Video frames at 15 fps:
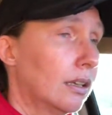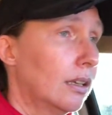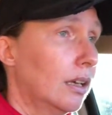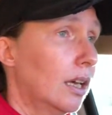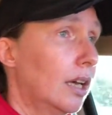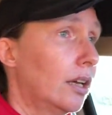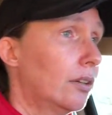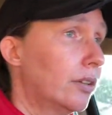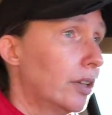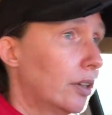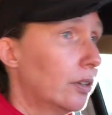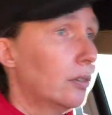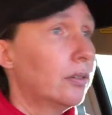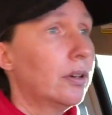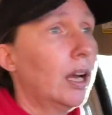I don't
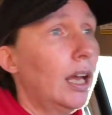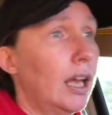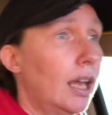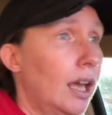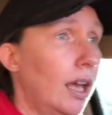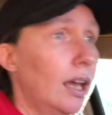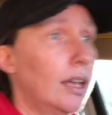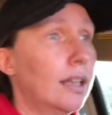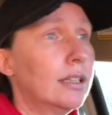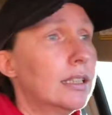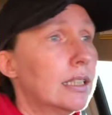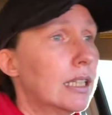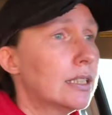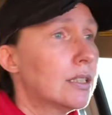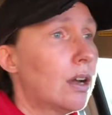know.
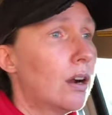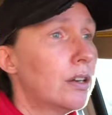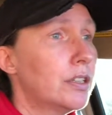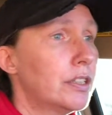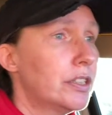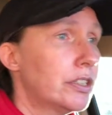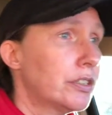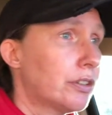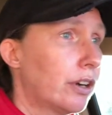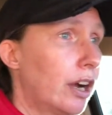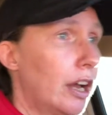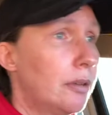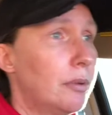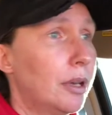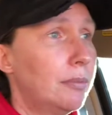it's hard to
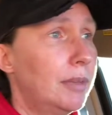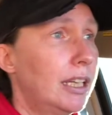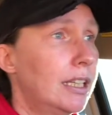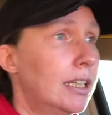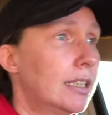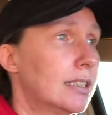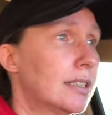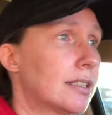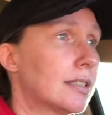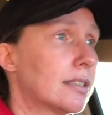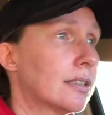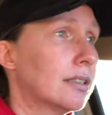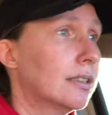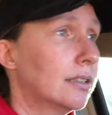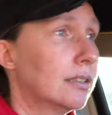describe. I mean, it's
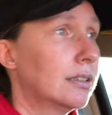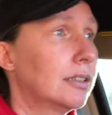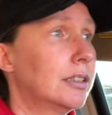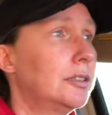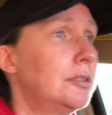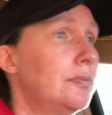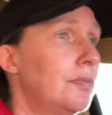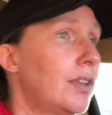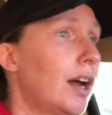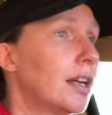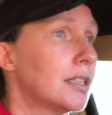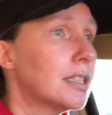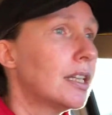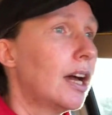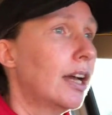not
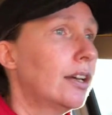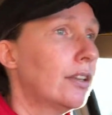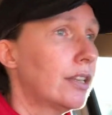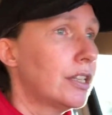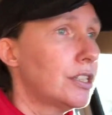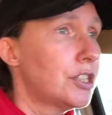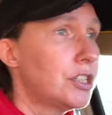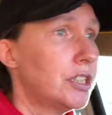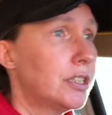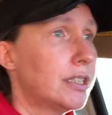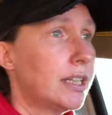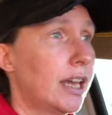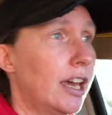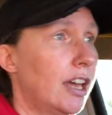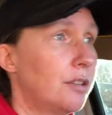denial that she's
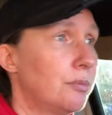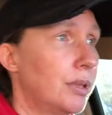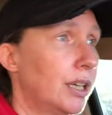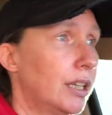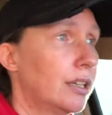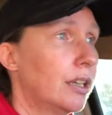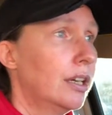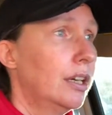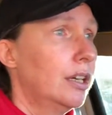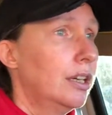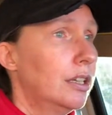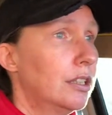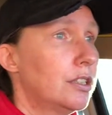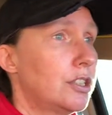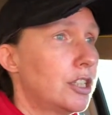dead, but
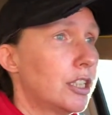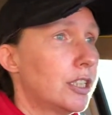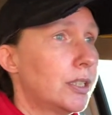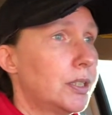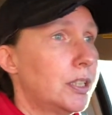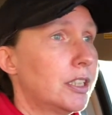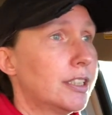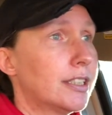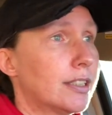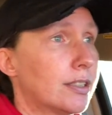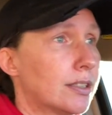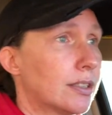just this,